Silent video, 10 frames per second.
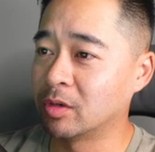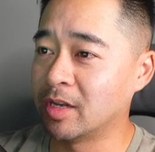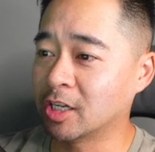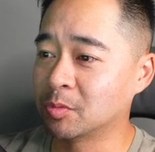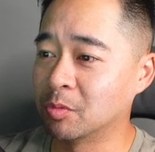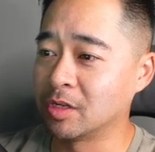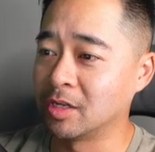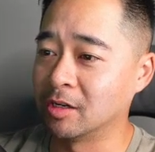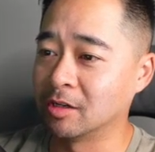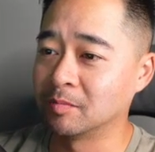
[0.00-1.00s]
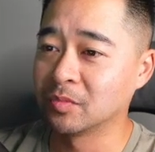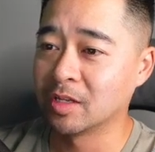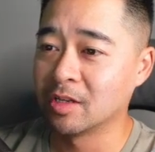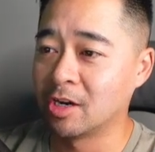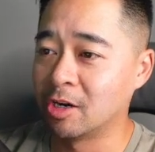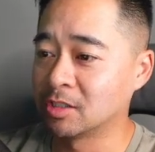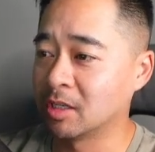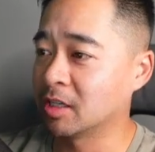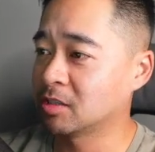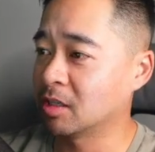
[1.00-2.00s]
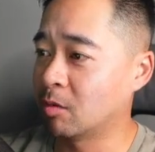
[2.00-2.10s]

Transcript: our dashboard here. Here's the next thing I